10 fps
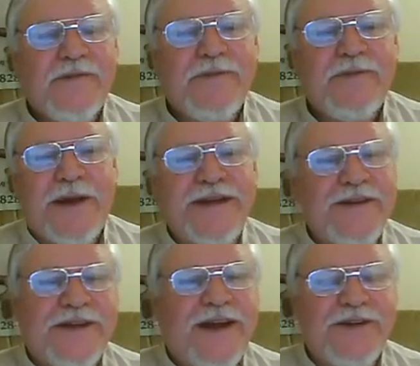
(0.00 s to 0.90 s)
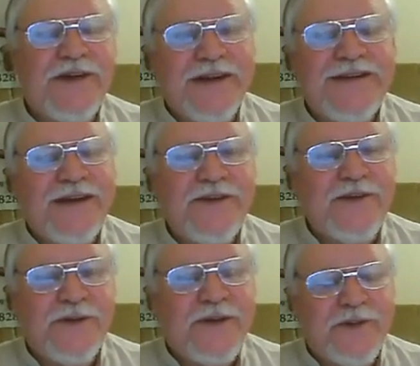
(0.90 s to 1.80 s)
my desire to continue
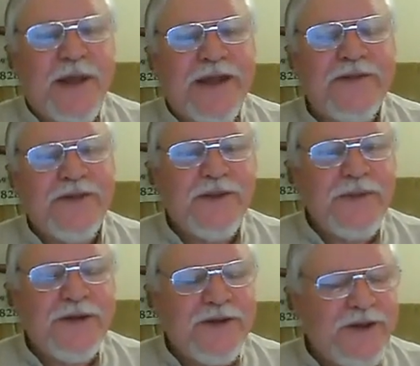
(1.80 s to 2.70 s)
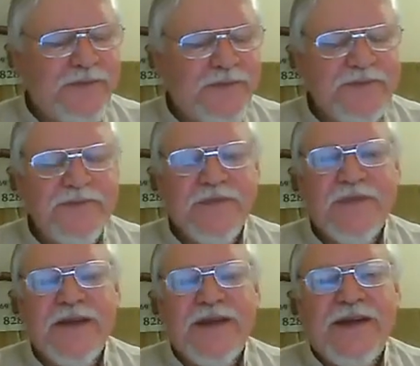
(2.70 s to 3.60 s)
to expand this community,
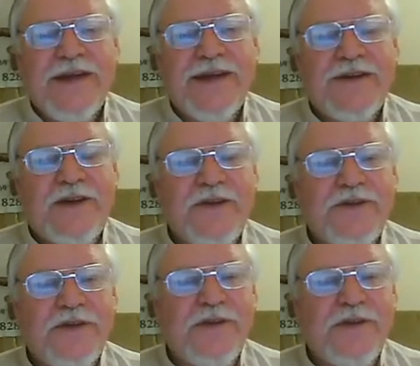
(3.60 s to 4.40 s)
and also